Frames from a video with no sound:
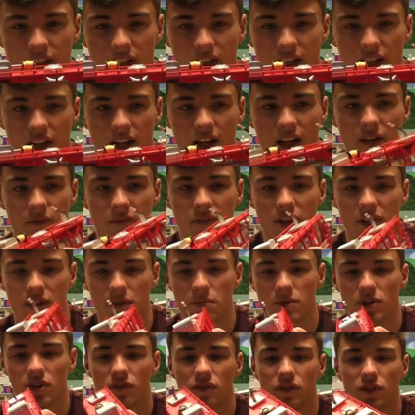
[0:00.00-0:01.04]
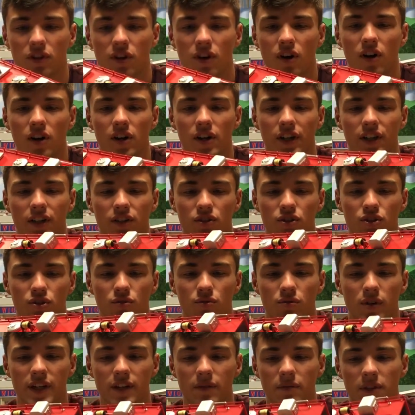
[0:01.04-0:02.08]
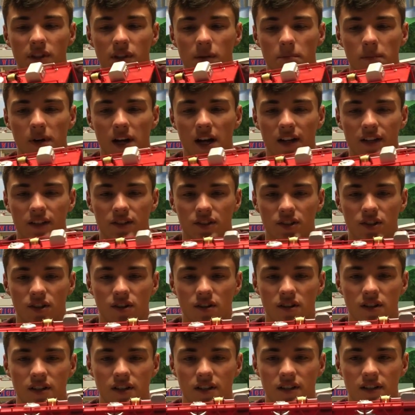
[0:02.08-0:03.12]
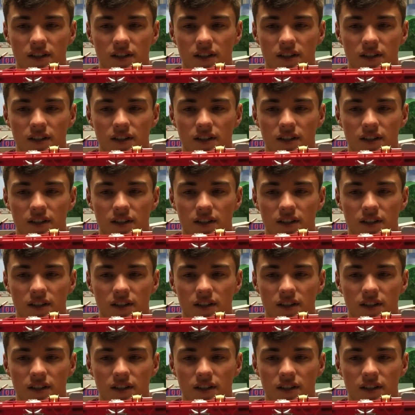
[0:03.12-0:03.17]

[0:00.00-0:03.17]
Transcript: Another beautiful car, goes great with the box car,